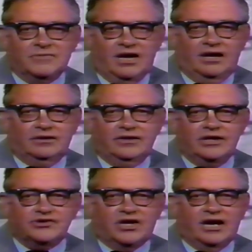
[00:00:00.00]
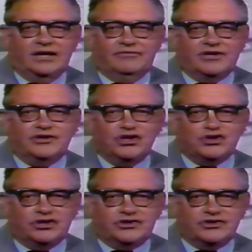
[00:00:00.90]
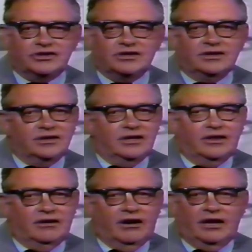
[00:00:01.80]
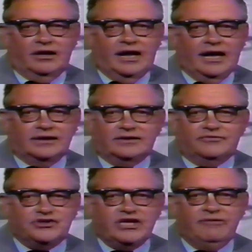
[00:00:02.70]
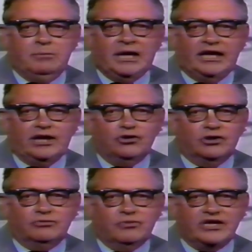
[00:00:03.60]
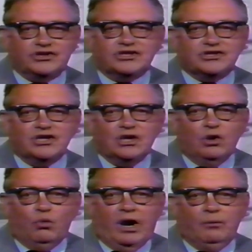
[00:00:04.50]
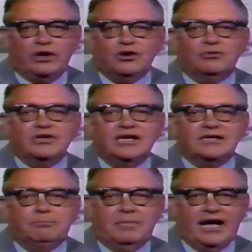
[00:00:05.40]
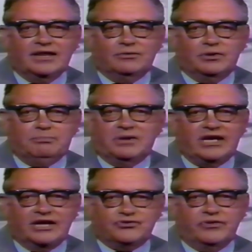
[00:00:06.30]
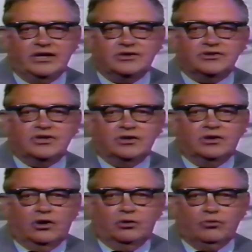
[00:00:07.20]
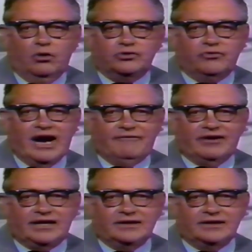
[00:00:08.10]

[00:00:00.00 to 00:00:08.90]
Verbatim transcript: Under these kind of conditions, there are a lot of seemingly good reasons why we don't need to bother with pedestrians or road traffic,